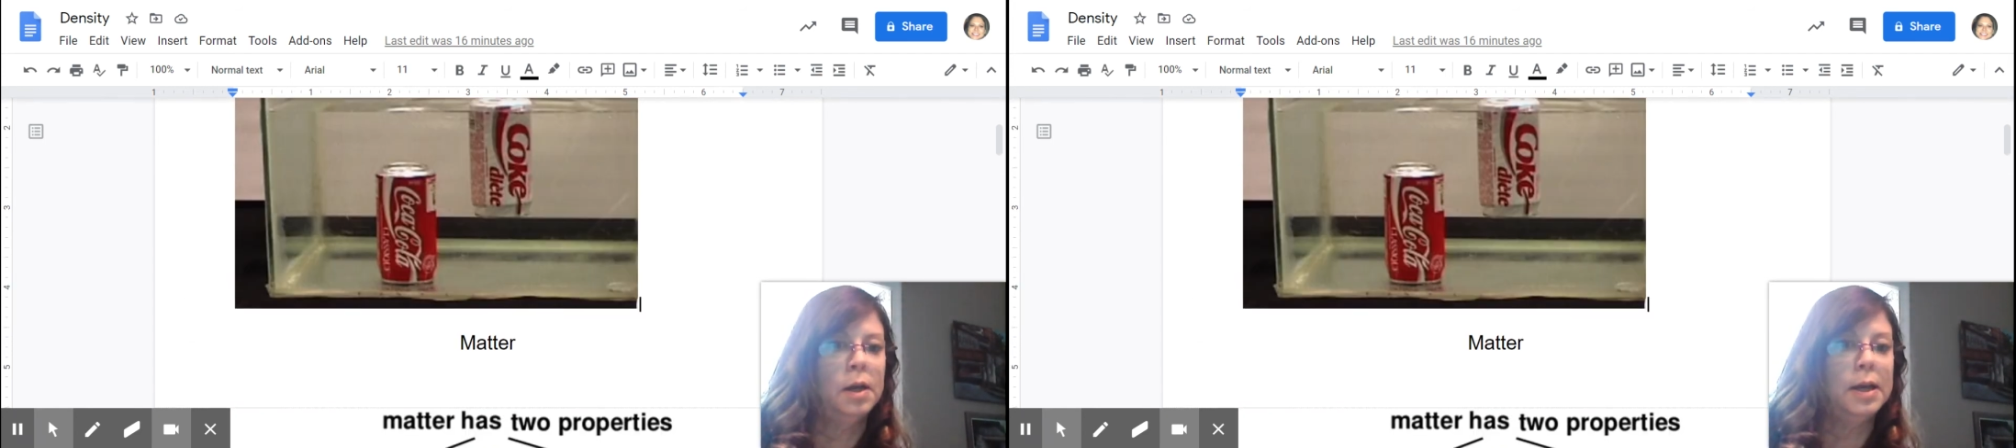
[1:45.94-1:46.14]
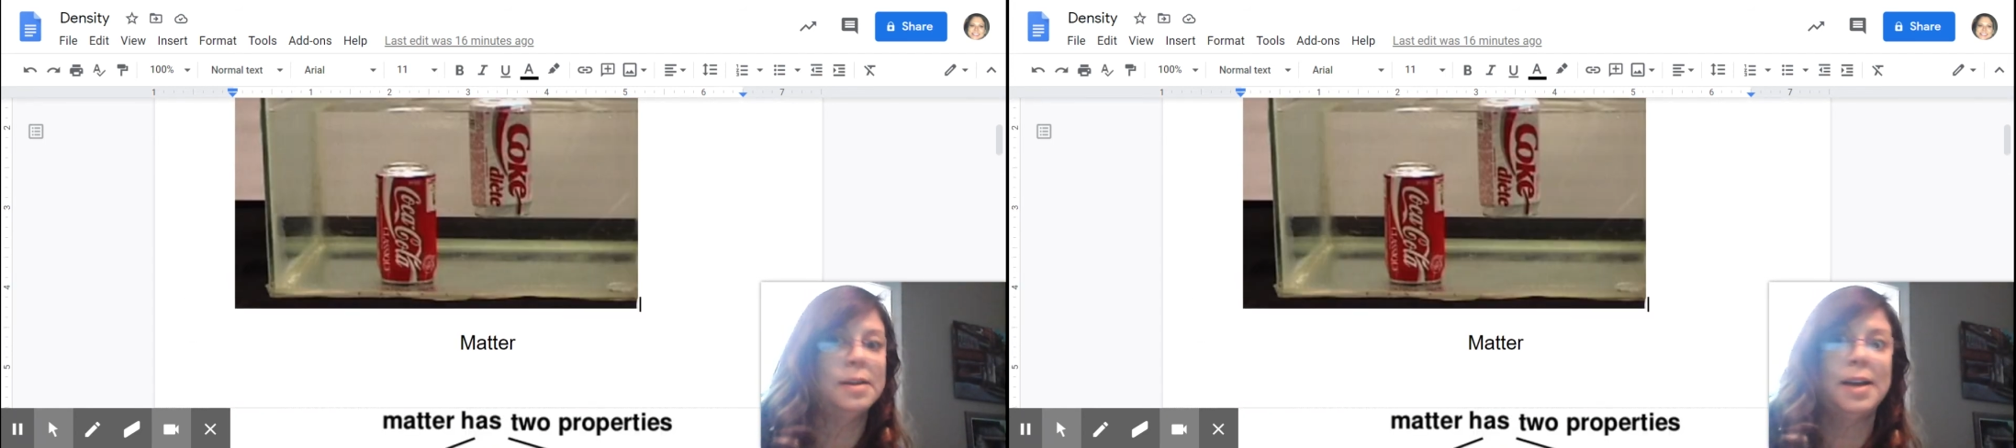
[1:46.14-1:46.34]

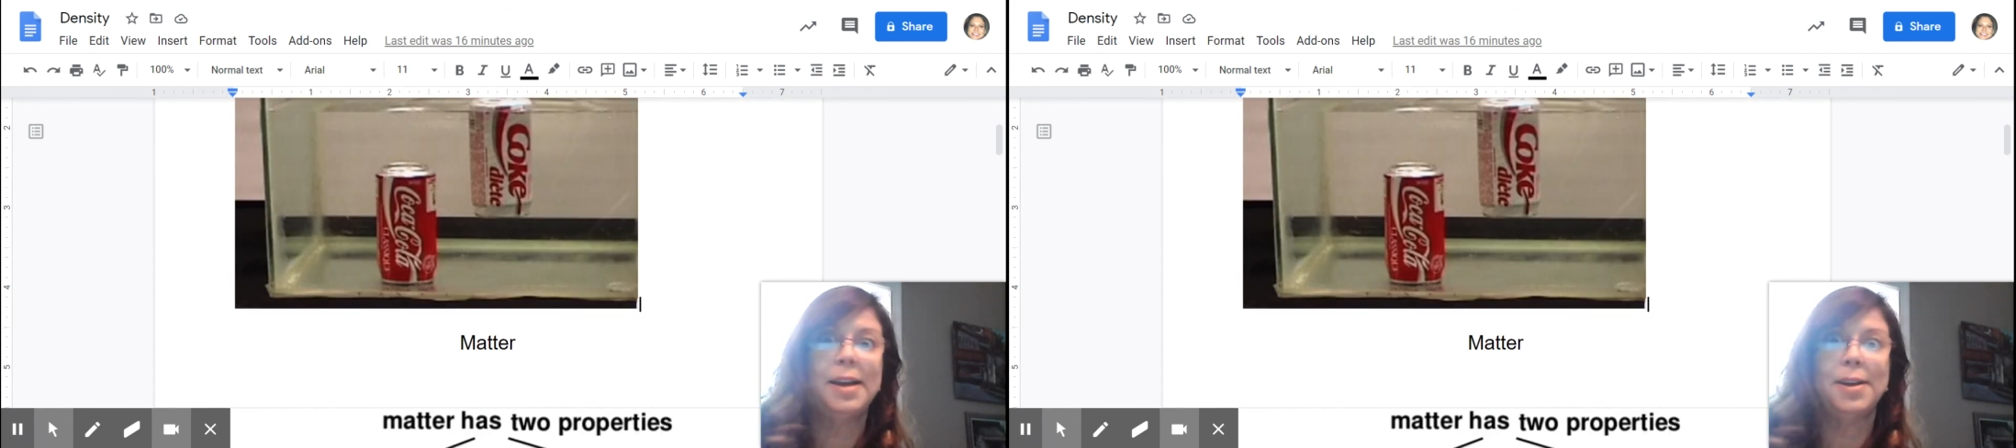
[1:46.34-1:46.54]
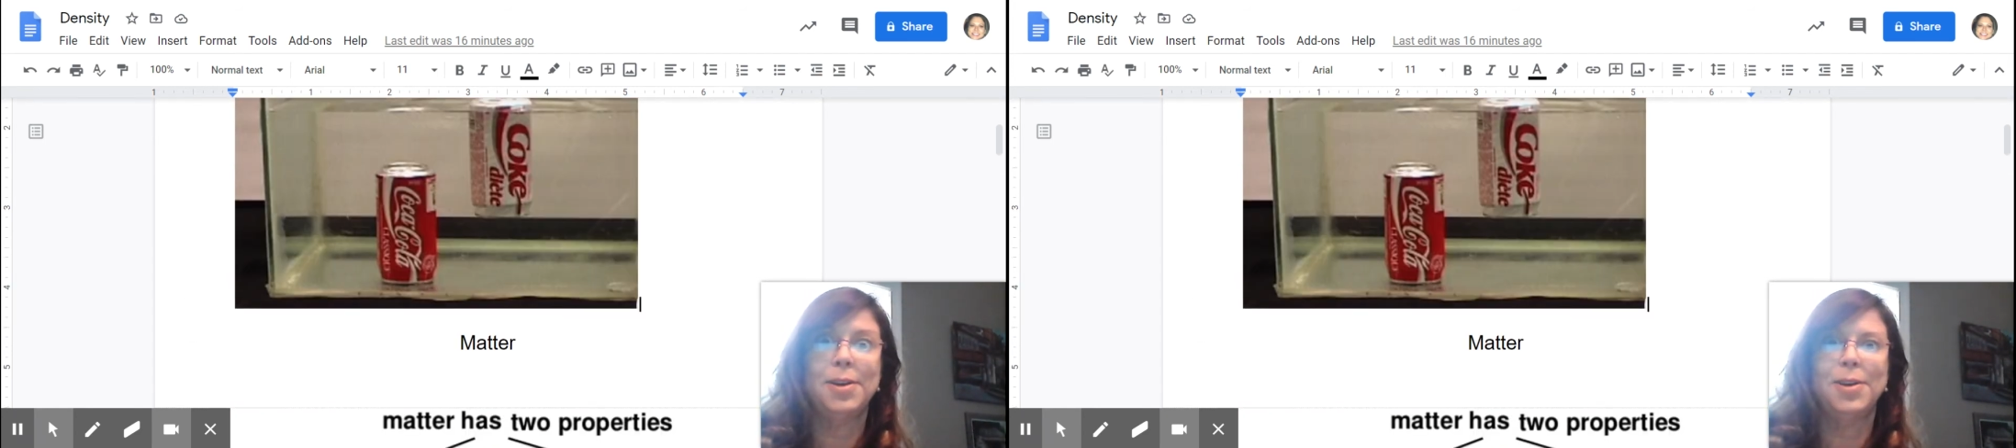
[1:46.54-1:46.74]
in the
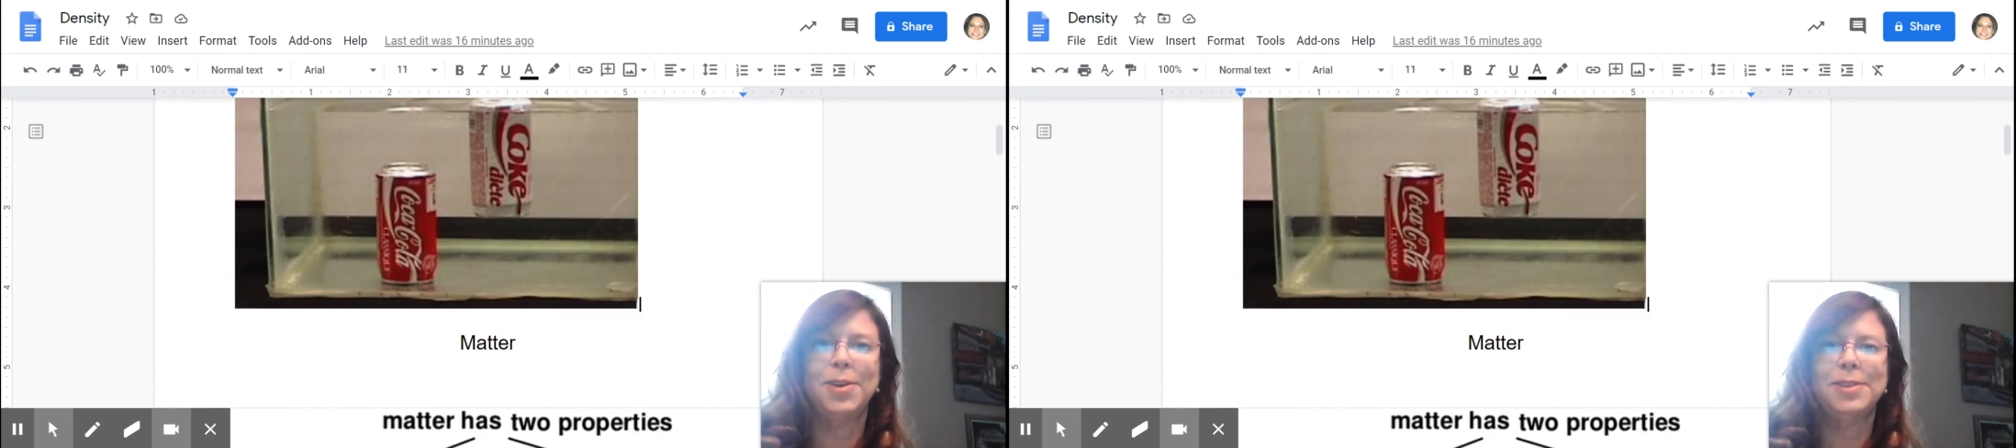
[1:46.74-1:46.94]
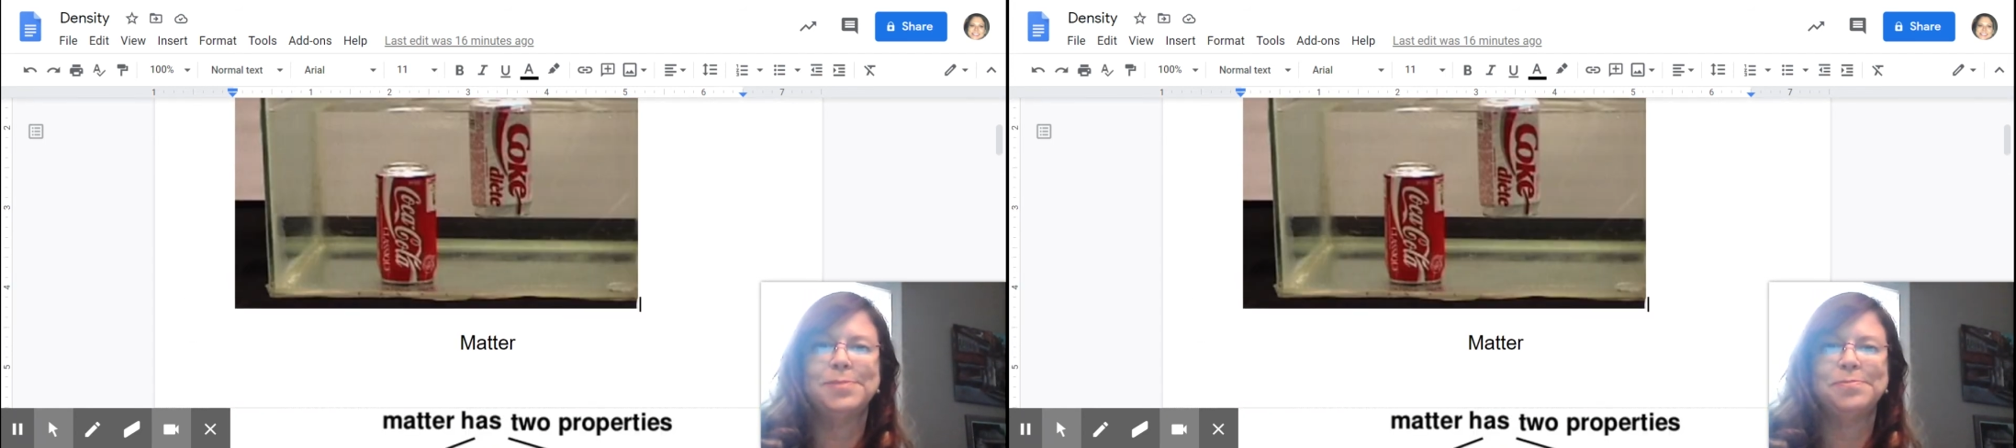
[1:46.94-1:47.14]
Diet Coke.